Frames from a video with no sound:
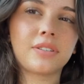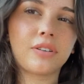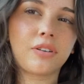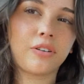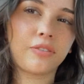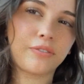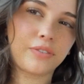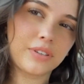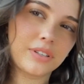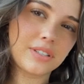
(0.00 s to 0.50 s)

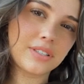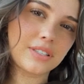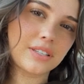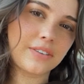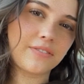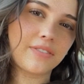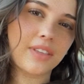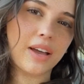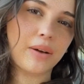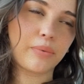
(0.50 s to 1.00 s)
hopefully see
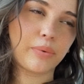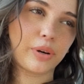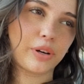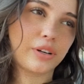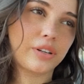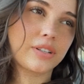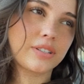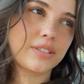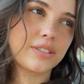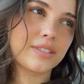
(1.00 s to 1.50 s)
if that
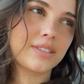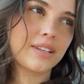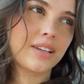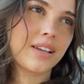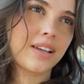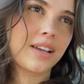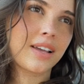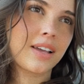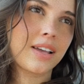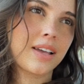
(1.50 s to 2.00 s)
works.
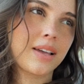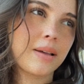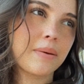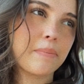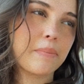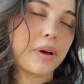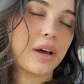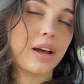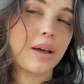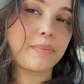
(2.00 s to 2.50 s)

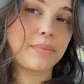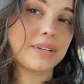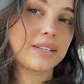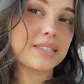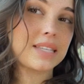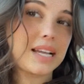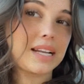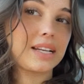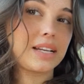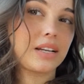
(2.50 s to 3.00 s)
But I'm
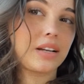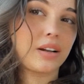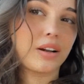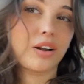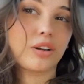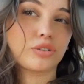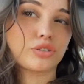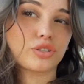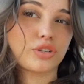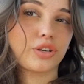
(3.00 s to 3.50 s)
excited and
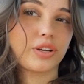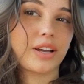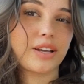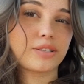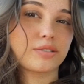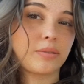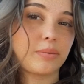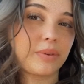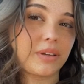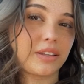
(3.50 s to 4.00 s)
I'll show you
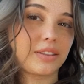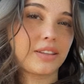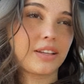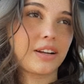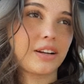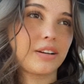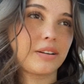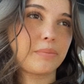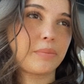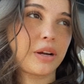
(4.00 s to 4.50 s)
guys when we get
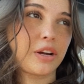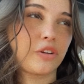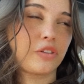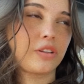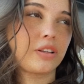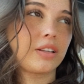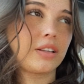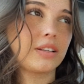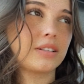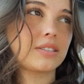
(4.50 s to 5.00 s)
there.
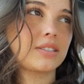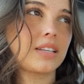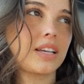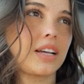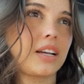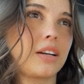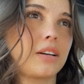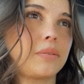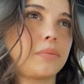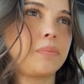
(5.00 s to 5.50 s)
Apparently, it's
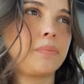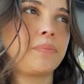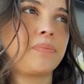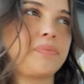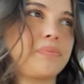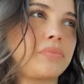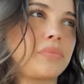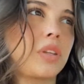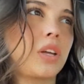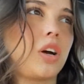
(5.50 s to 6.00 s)
like
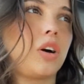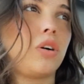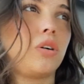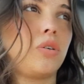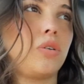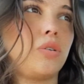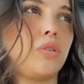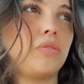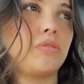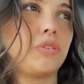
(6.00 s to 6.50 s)
a
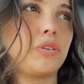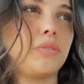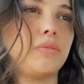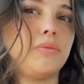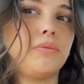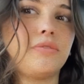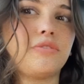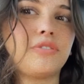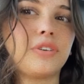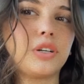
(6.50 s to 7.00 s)
whole
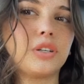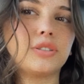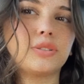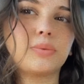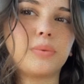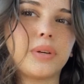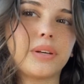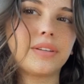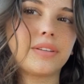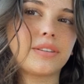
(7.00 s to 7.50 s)
room filled
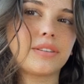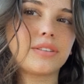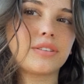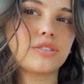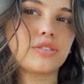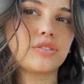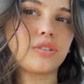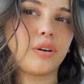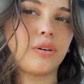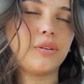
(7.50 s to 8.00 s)
with
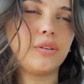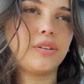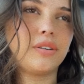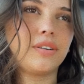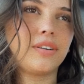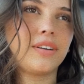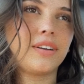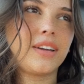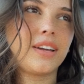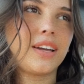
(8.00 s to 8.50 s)
salt
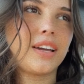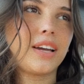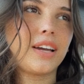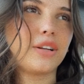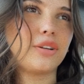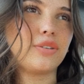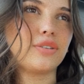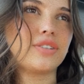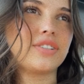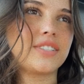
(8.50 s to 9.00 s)

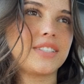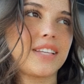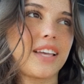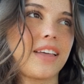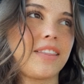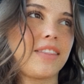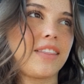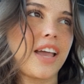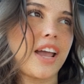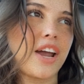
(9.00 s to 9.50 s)
and you're just
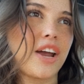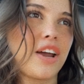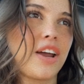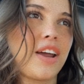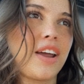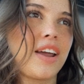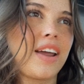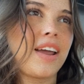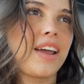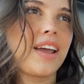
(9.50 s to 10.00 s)
sitting there
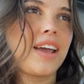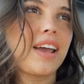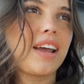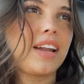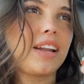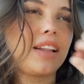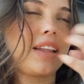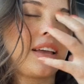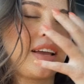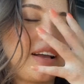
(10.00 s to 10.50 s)

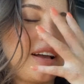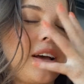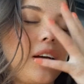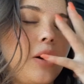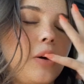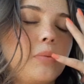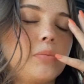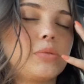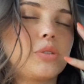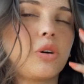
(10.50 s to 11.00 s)
and it like
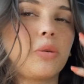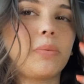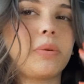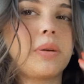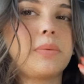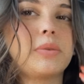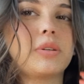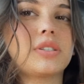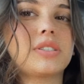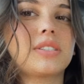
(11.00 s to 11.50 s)
helps open
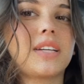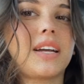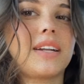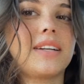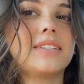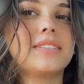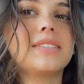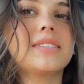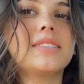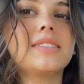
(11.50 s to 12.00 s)
up your
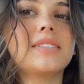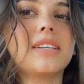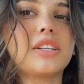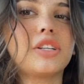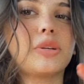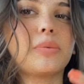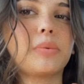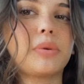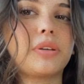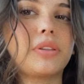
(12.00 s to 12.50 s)
sinuses and
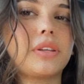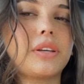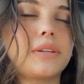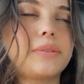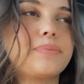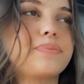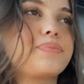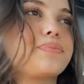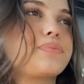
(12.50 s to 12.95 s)
your breathing.